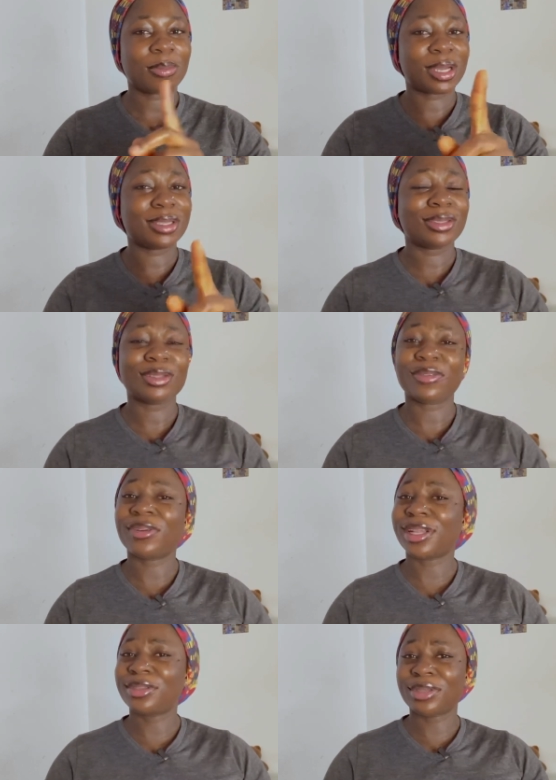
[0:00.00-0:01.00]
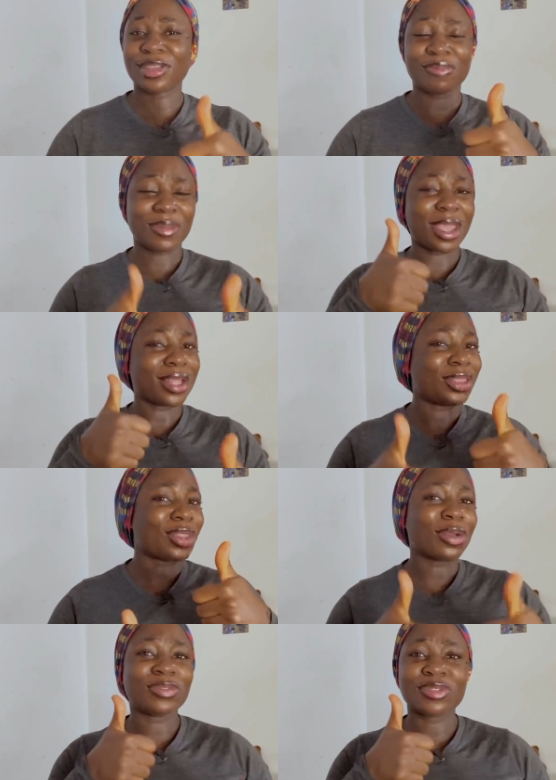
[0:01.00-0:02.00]
please do not forget to give me a
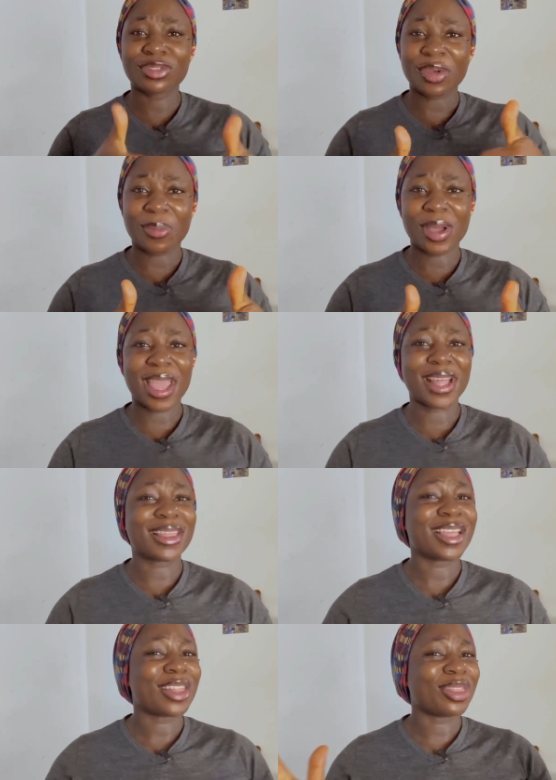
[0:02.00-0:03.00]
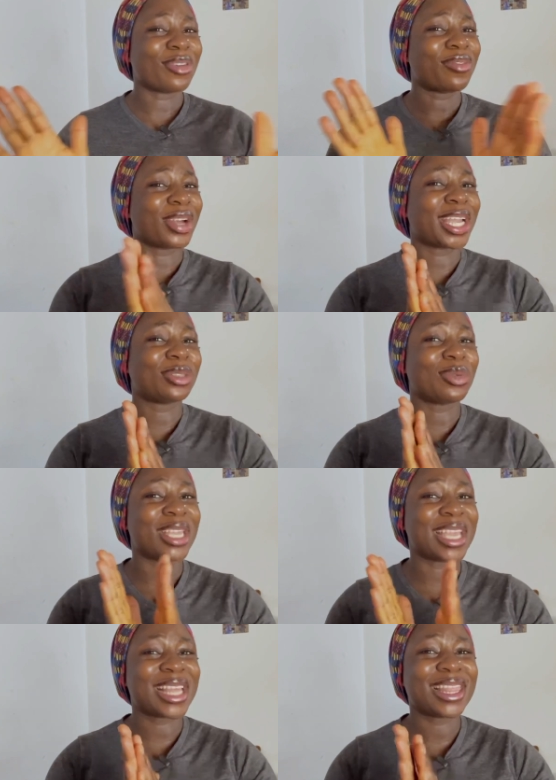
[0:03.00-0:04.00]
thumbs up and don't forget
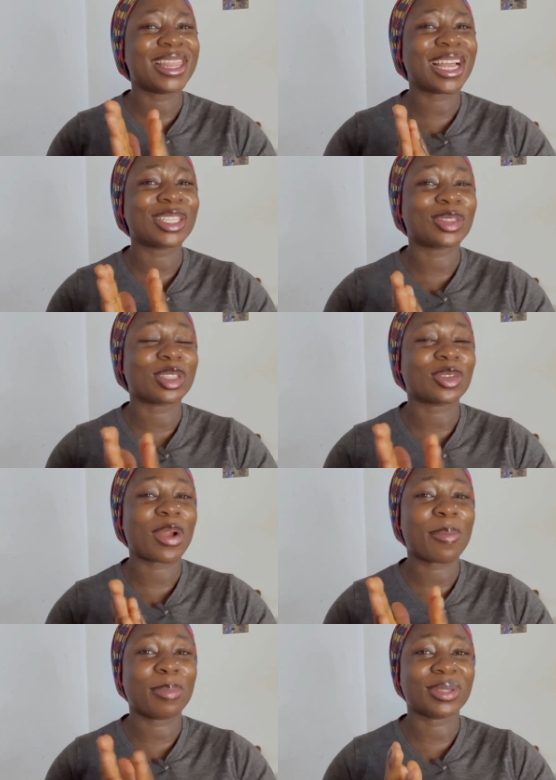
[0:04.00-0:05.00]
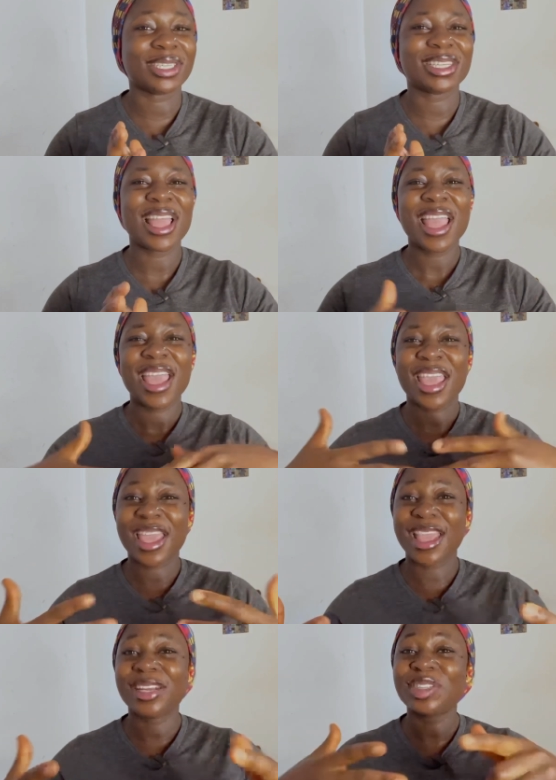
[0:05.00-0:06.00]
to hit that subscribe button
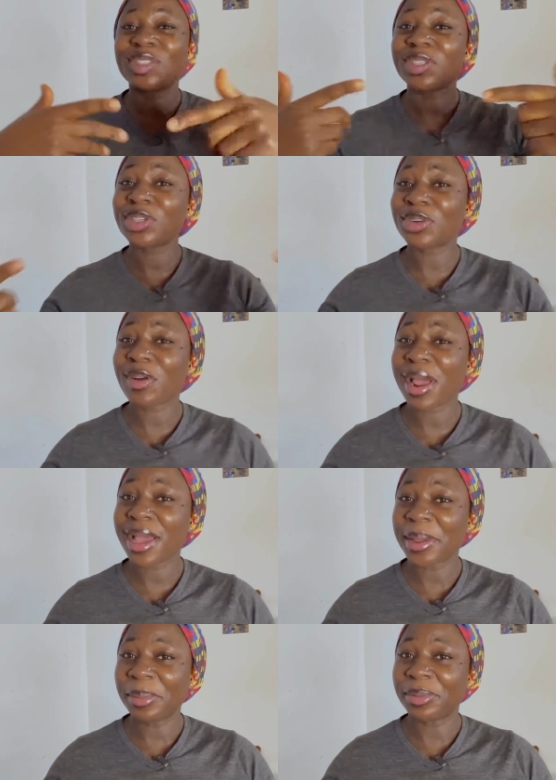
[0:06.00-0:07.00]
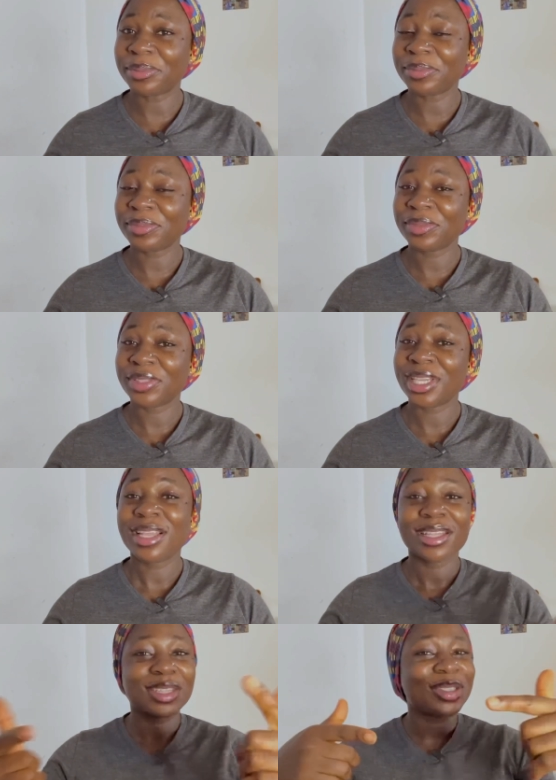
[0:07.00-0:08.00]
and subscribe.
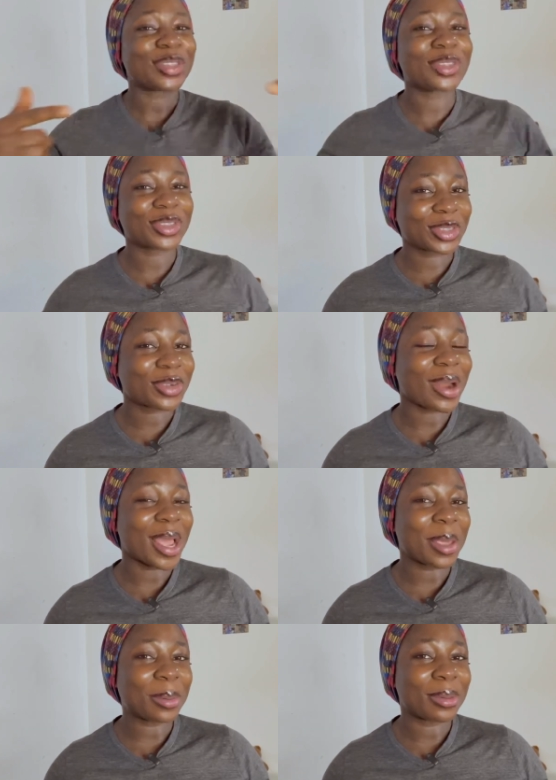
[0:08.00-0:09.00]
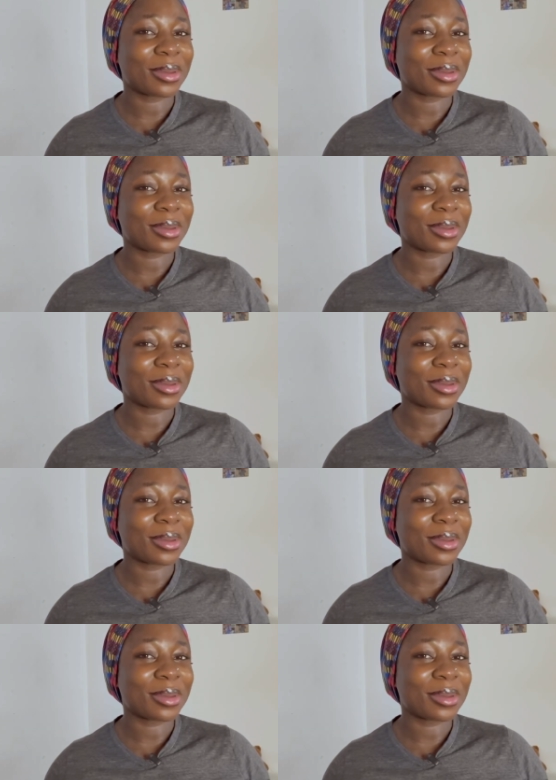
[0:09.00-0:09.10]
Just subscribe.